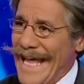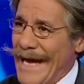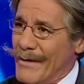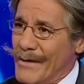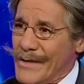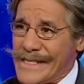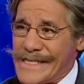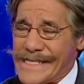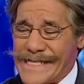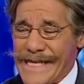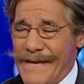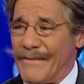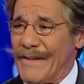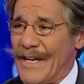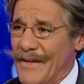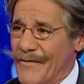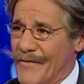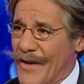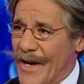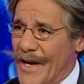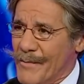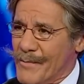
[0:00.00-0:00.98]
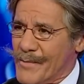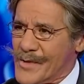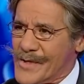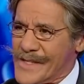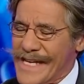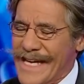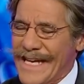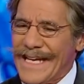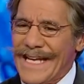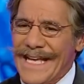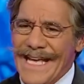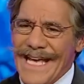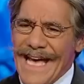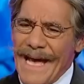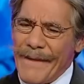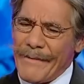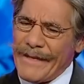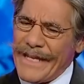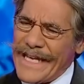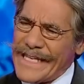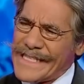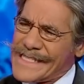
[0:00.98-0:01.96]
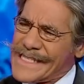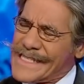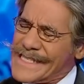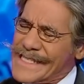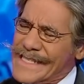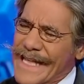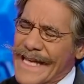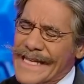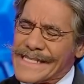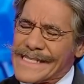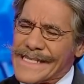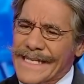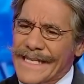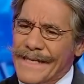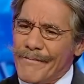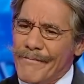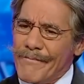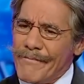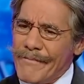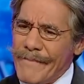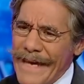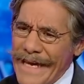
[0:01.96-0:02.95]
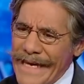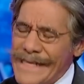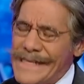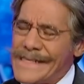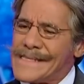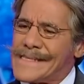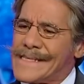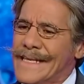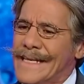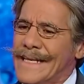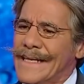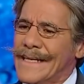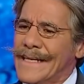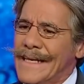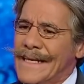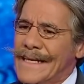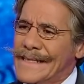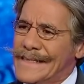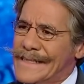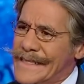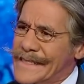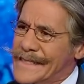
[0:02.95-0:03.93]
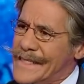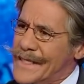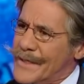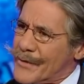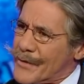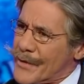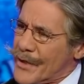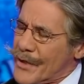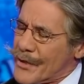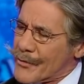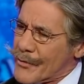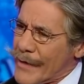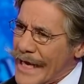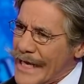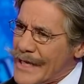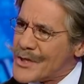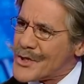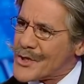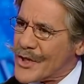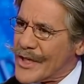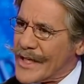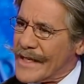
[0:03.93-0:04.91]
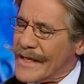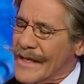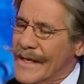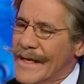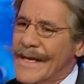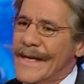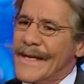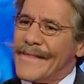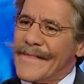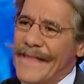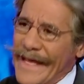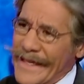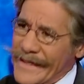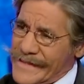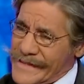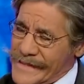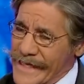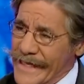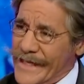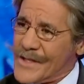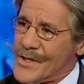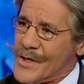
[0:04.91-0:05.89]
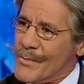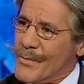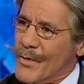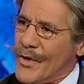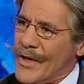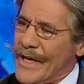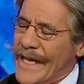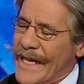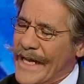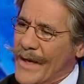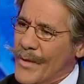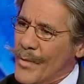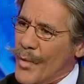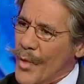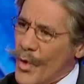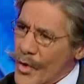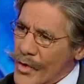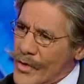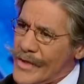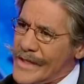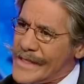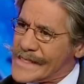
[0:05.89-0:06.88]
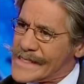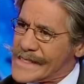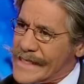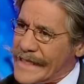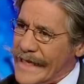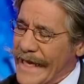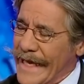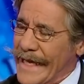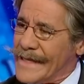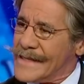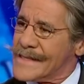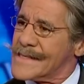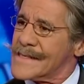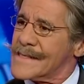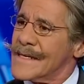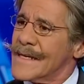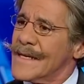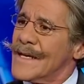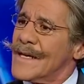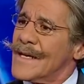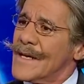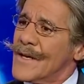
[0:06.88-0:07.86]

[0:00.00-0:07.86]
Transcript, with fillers: Now it's 75%. I mean, that's, that's an amazing deterioration that Senator Moynihan warned us against